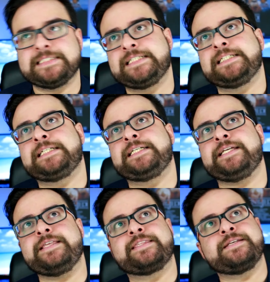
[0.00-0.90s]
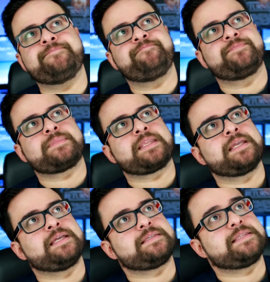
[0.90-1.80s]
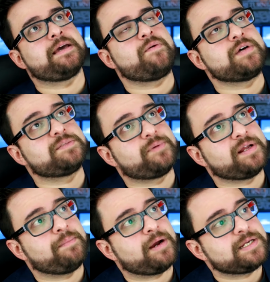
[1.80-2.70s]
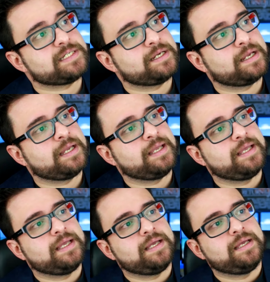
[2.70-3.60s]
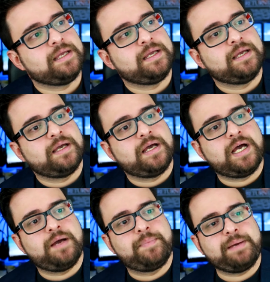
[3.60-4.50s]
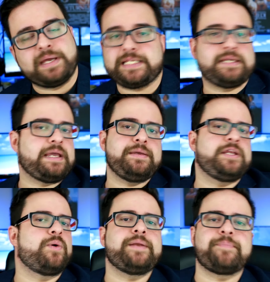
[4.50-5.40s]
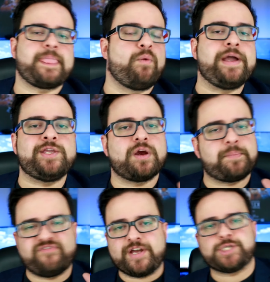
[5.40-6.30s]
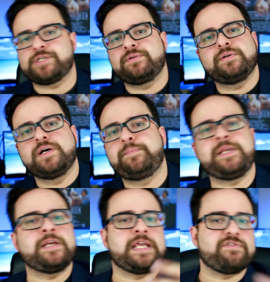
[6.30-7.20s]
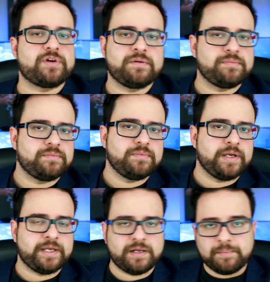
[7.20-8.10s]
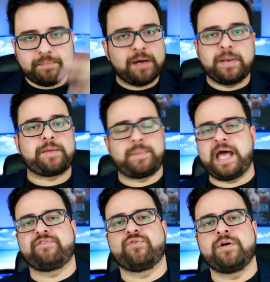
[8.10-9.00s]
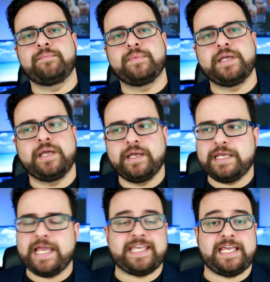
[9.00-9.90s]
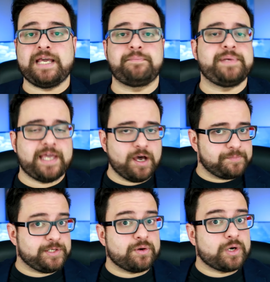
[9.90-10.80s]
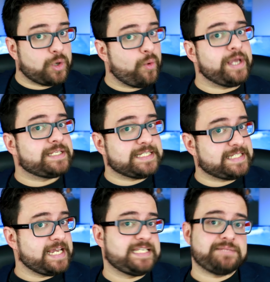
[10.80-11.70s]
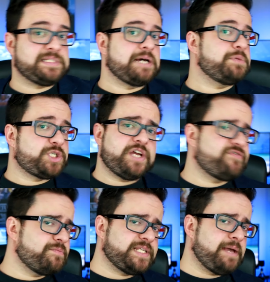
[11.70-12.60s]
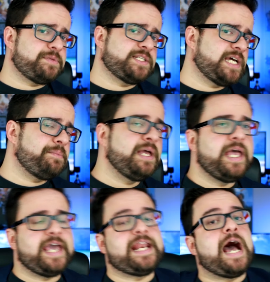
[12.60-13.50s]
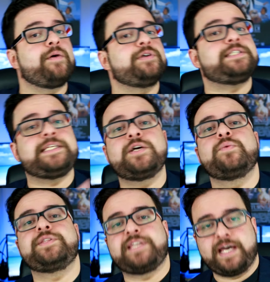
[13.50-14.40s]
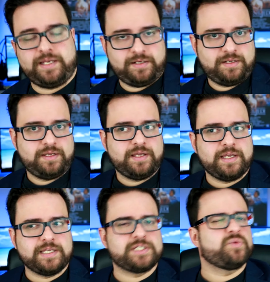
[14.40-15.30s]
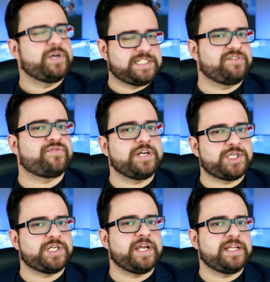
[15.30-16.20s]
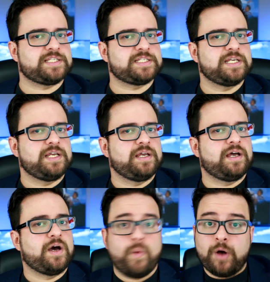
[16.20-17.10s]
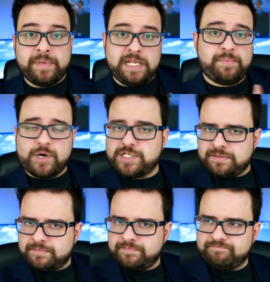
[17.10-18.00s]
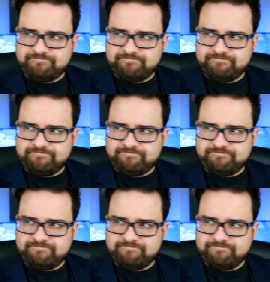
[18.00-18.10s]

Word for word: Ah, uh, Ethan. That was pretty embarrassing. Uh, but, but you know what? When you're a professional opinion giver in a public platform, it can't be helped. You're going to say some dumb shit from time to time. And how you deal with that is what differentiates a well-meaning person